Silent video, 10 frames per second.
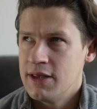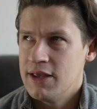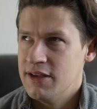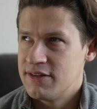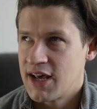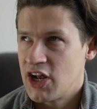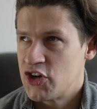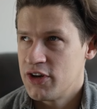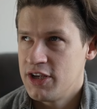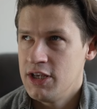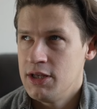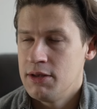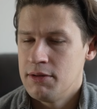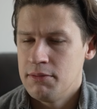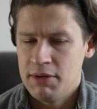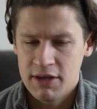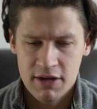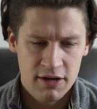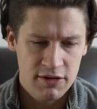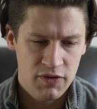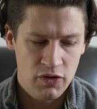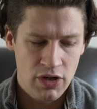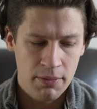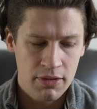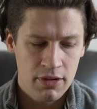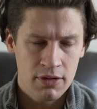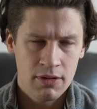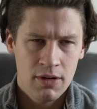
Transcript: is kind of tricky, because if you double